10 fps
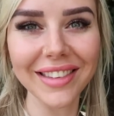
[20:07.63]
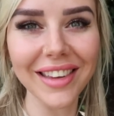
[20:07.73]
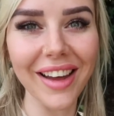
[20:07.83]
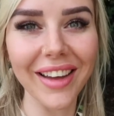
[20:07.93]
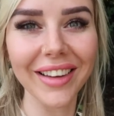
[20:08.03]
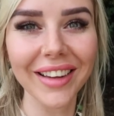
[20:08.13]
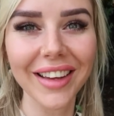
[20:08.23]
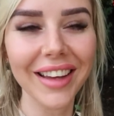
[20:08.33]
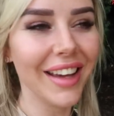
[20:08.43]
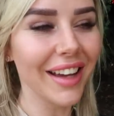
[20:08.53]
So
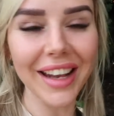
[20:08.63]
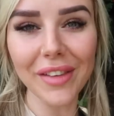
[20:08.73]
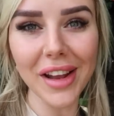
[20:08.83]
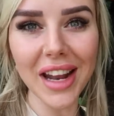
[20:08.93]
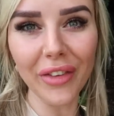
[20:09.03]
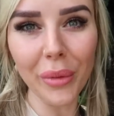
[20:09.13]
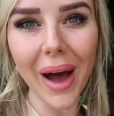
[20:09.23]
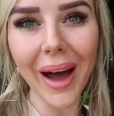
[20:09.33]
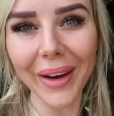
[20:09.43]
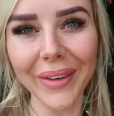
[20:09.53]
I'm gonna give it another
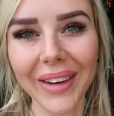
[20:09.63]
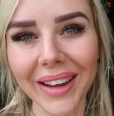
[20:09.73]
whirl.